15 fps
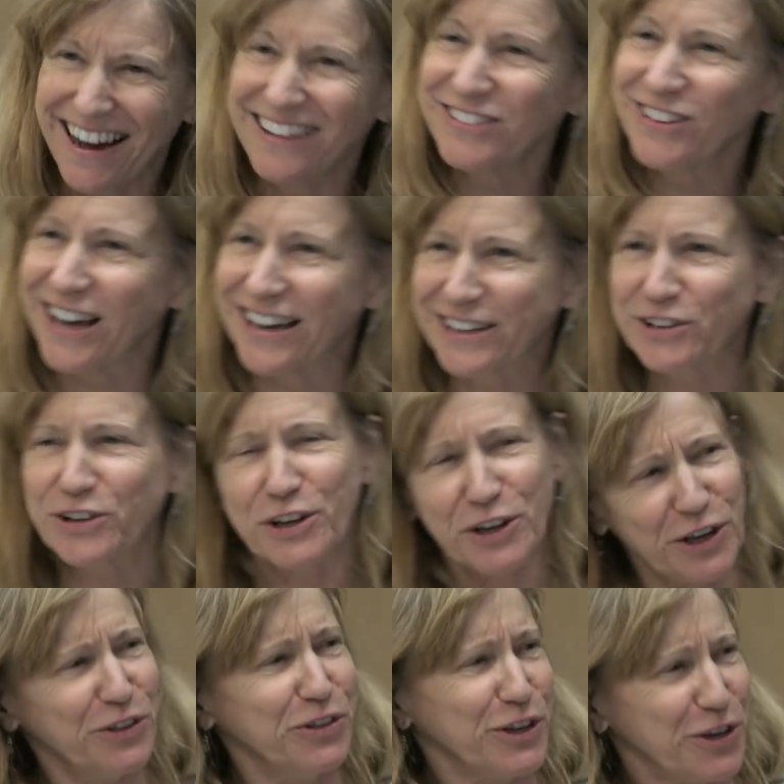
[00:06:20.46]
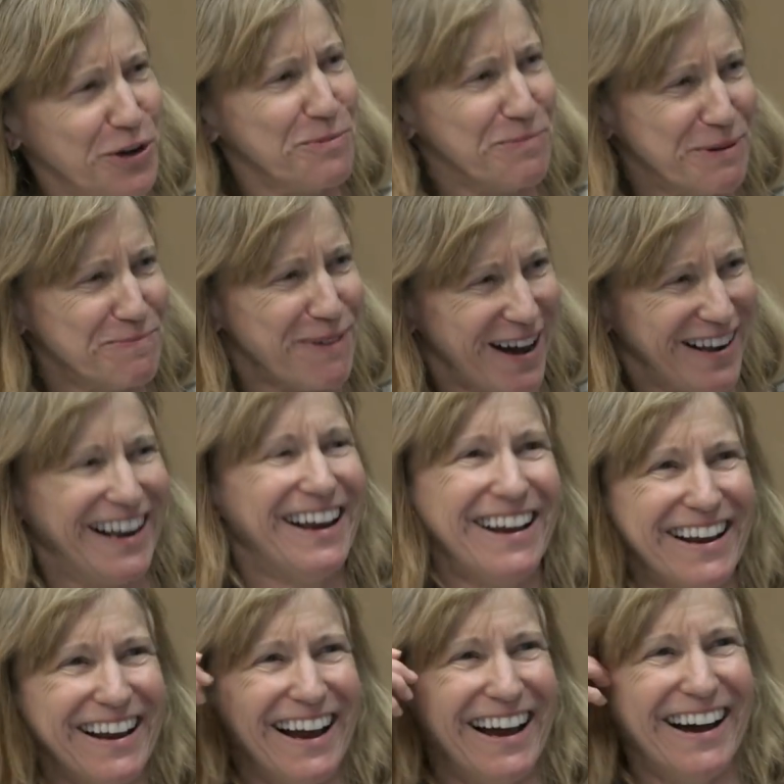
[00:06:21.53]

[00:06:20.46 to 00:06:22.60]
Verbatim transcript: unlike in the human body.